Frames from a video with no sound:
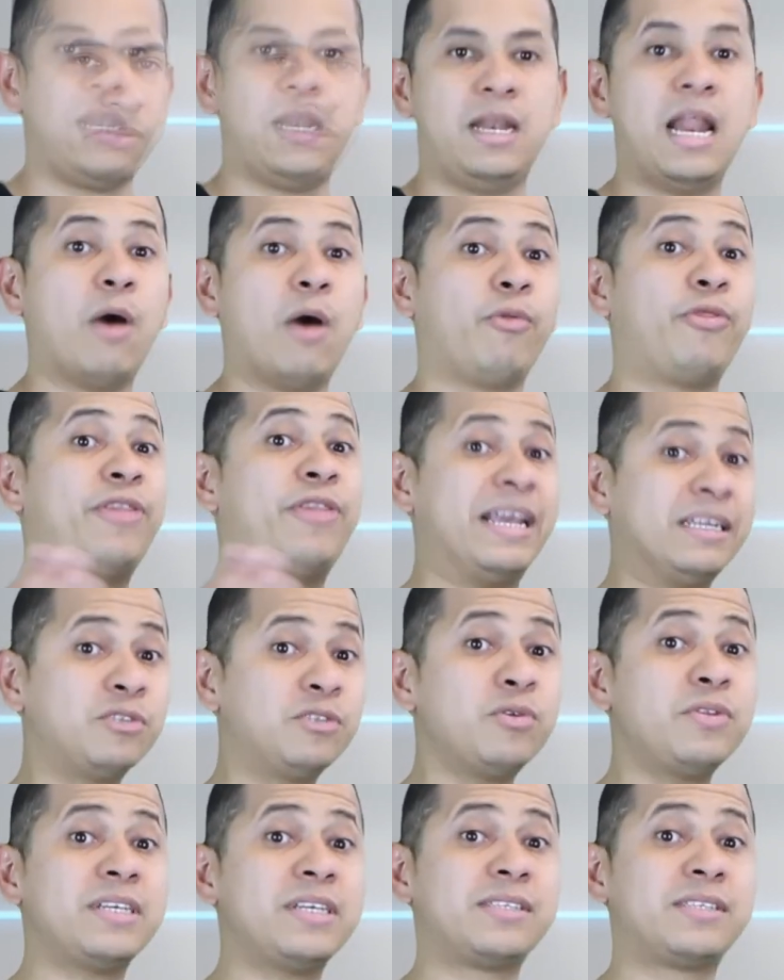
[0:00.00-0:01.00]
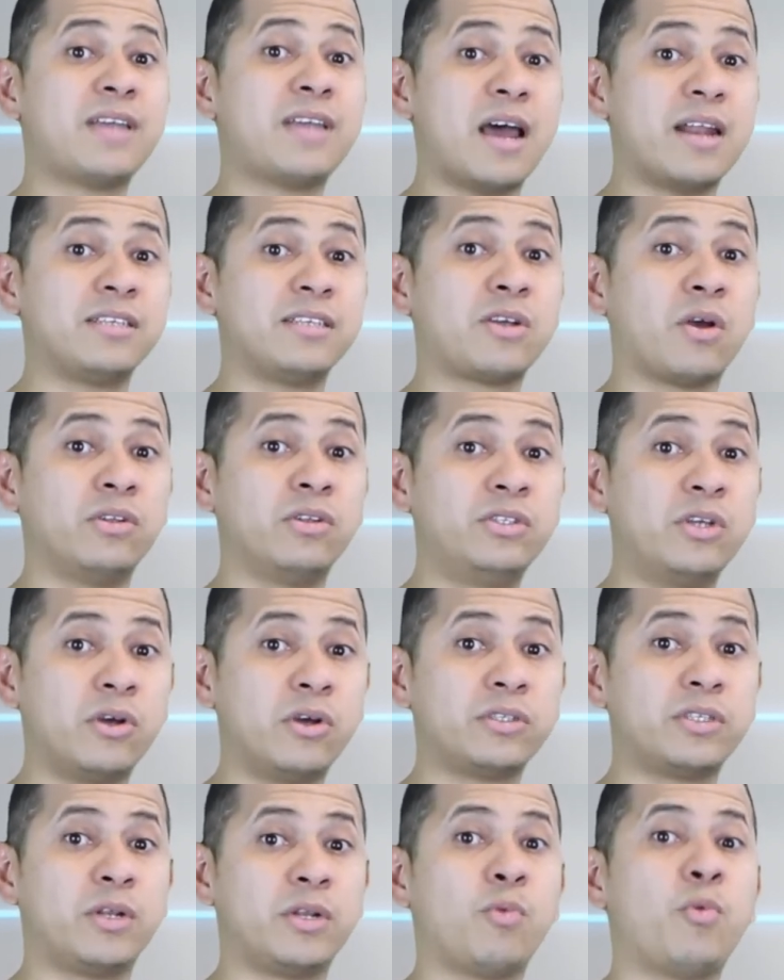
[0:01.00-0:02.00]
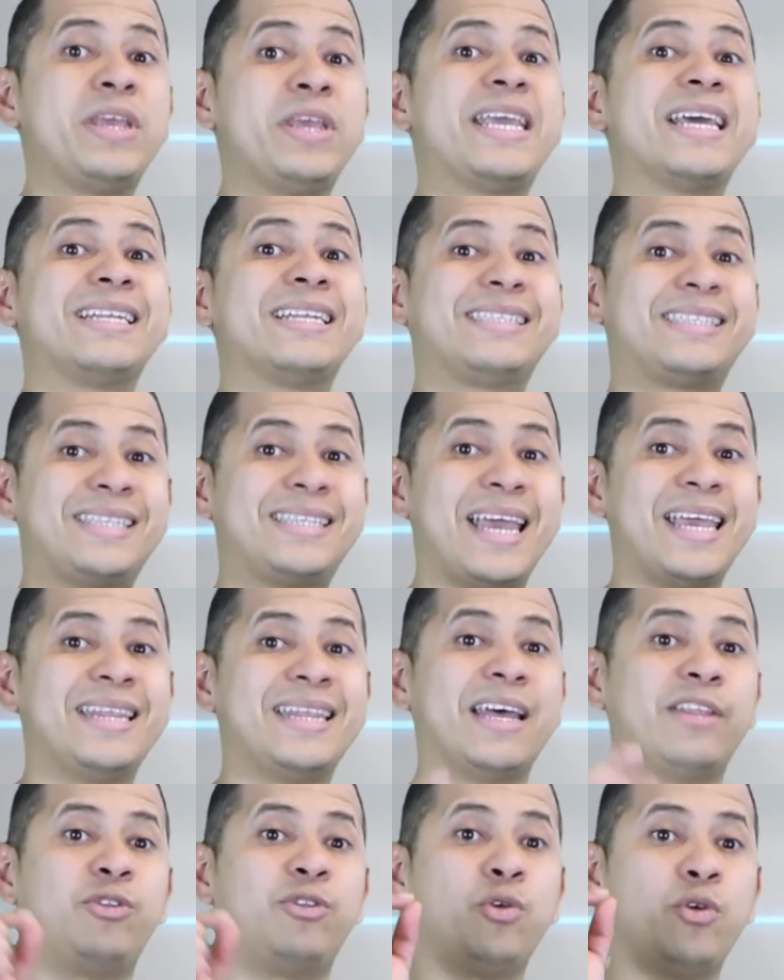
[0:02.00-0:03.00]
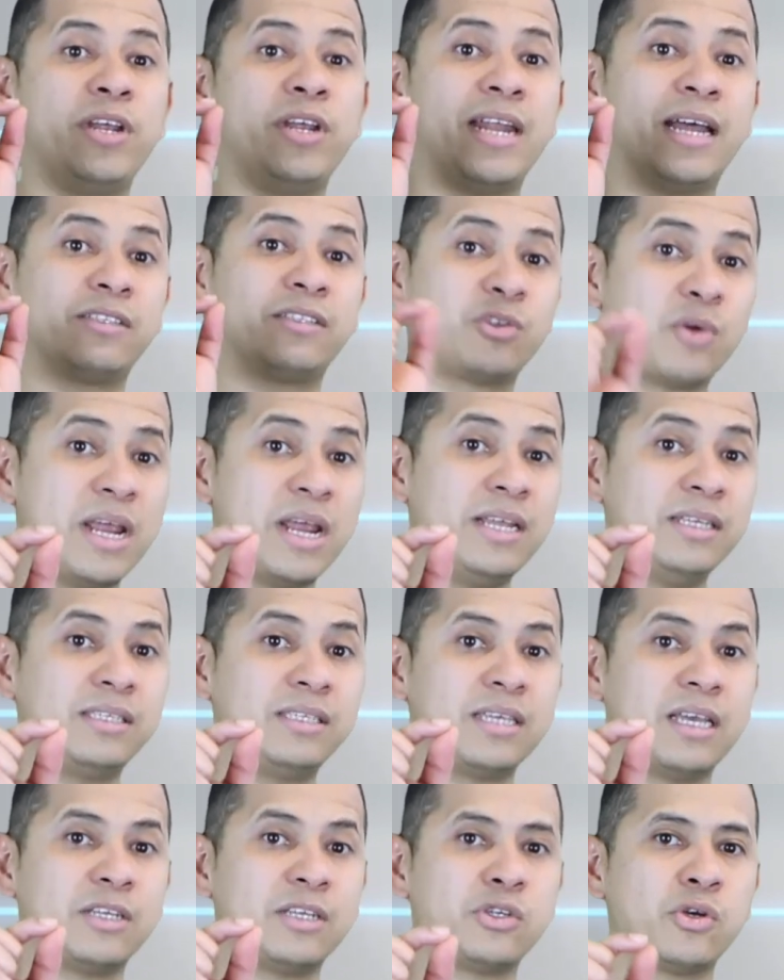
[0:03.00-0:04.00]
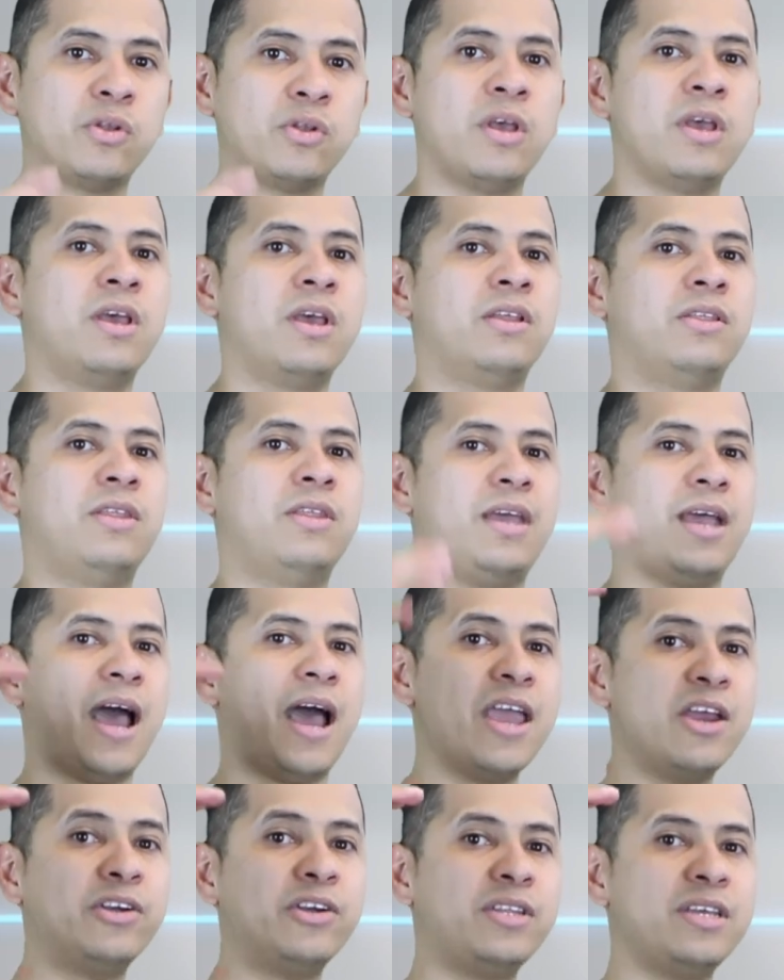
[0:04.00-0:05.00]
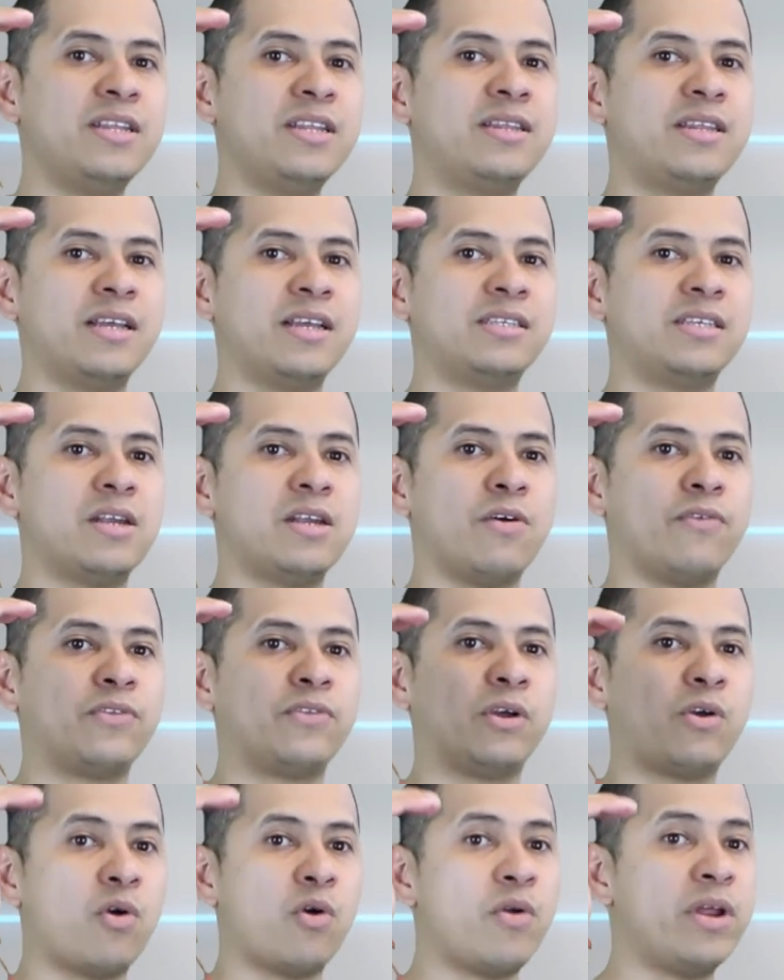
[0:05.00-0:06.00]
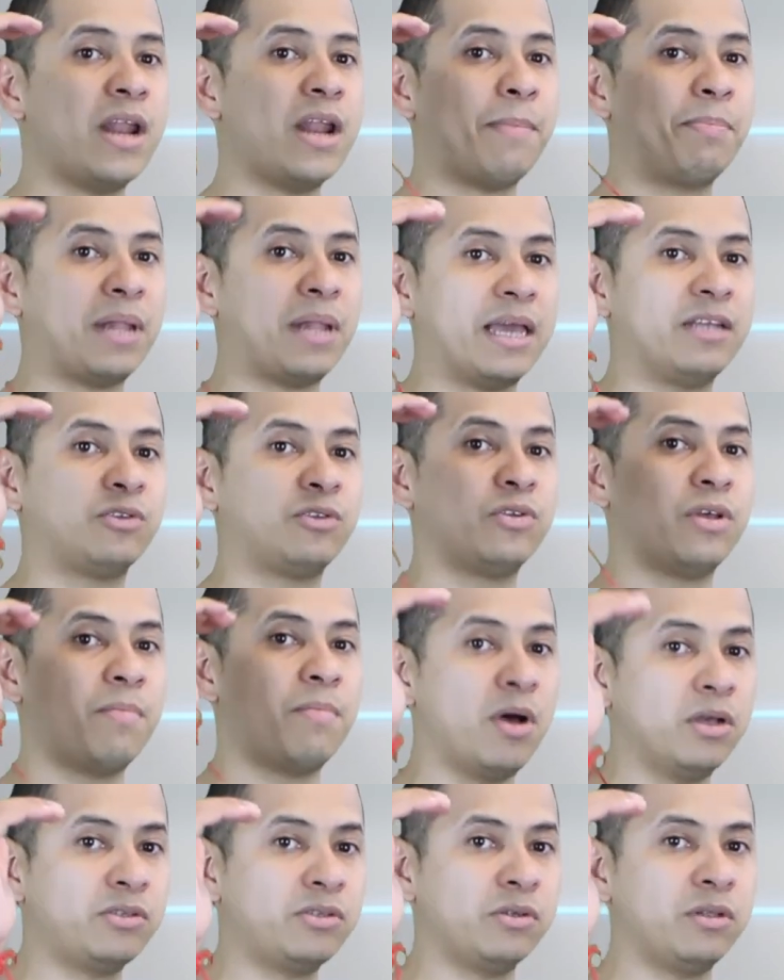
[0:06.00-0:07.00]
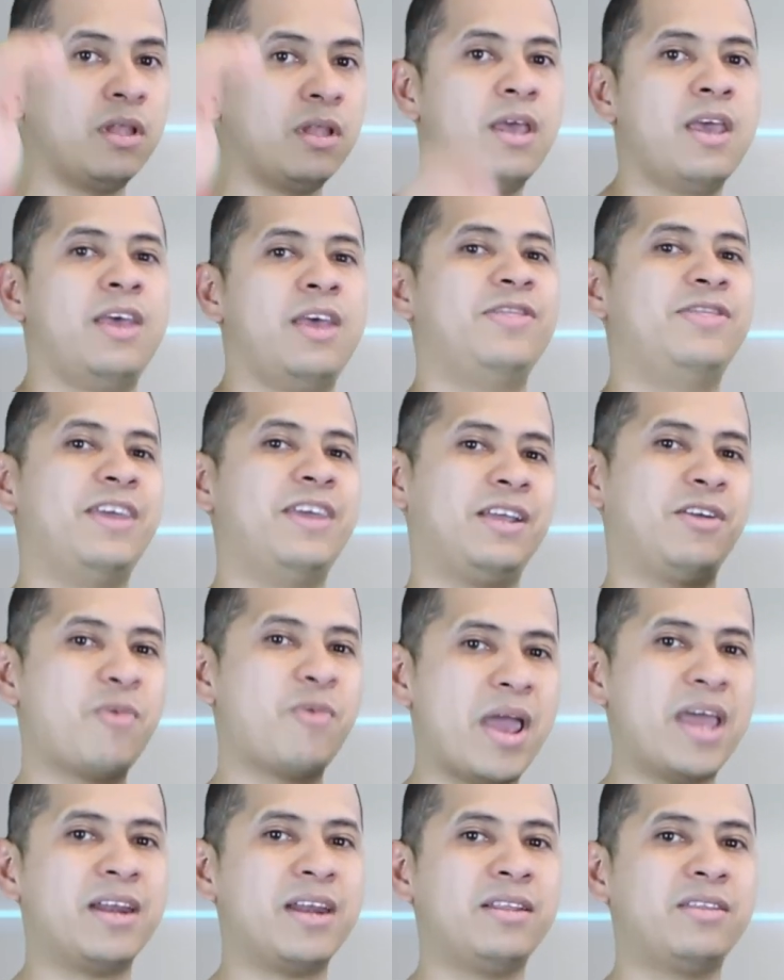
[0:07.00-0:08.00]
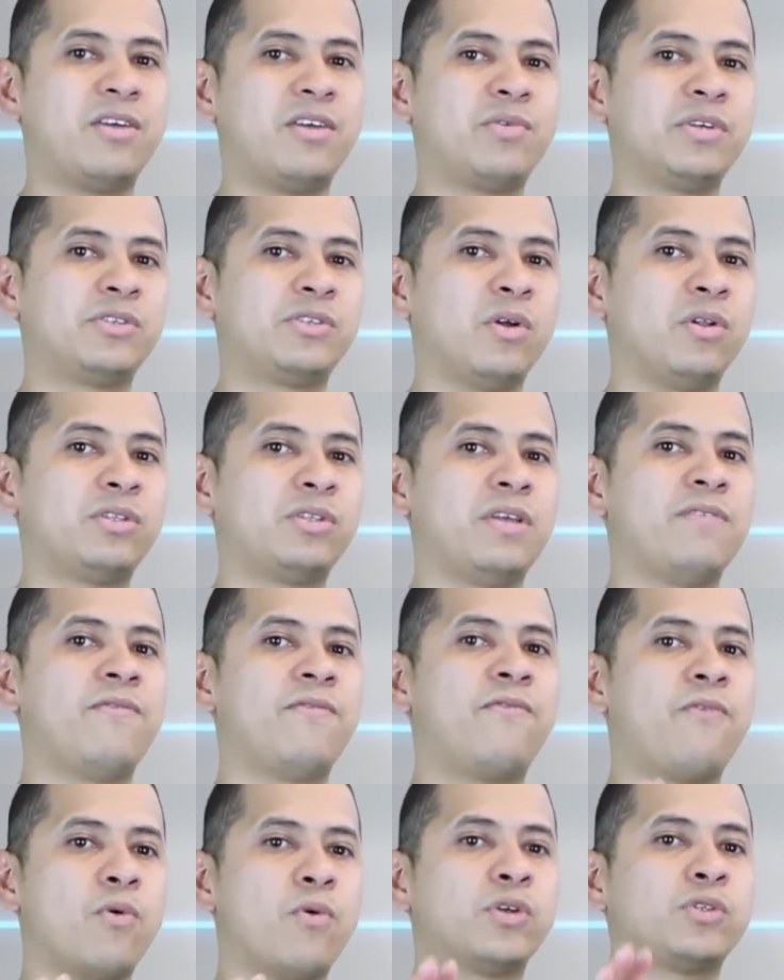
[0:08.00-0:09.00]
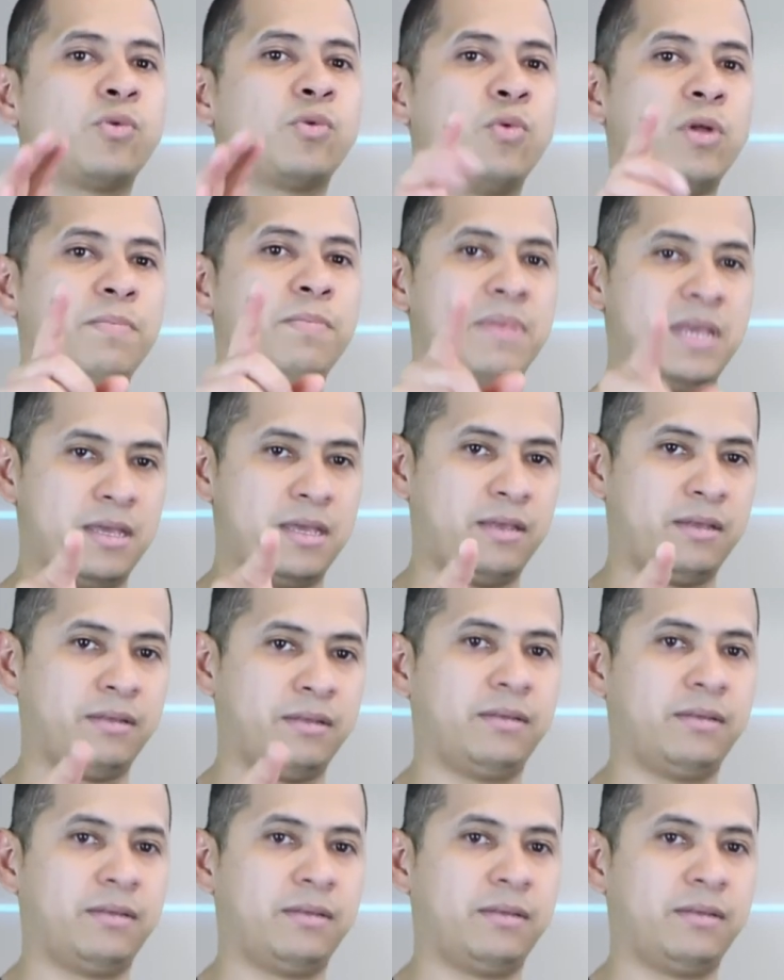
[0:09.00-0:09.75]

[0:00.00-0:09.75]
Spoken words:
Now, thanks to these studies conducted, we can state that during a training session, the higher the intensity of the current applied to the muscle, the greater the resulting force will be.